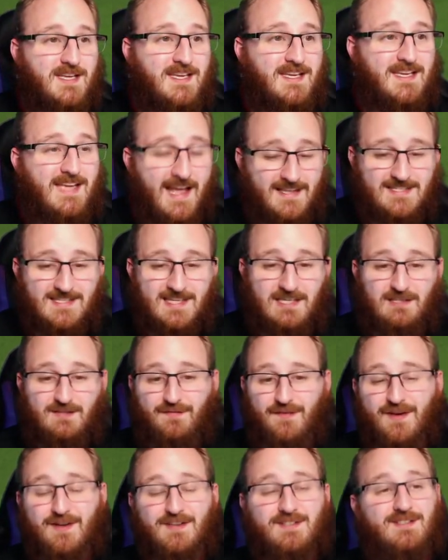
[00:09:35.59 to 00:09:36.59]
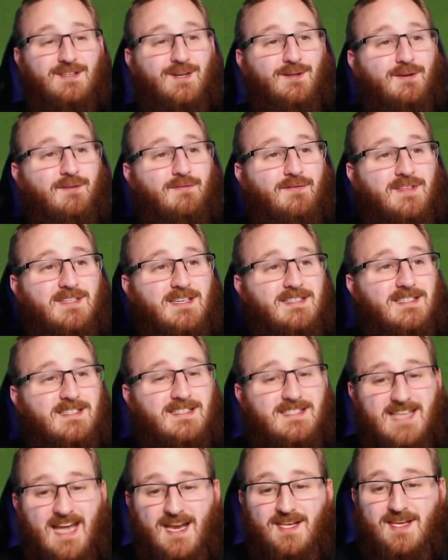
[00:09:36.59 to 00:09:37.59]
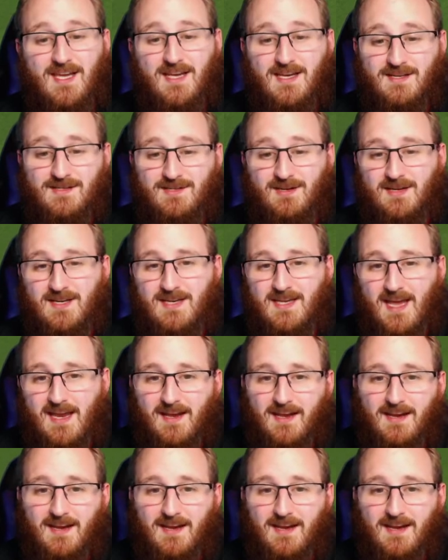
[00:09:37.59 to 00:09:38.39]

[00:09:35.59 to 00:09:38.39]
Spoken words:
gets his first goal of the season. Danny Ings getting an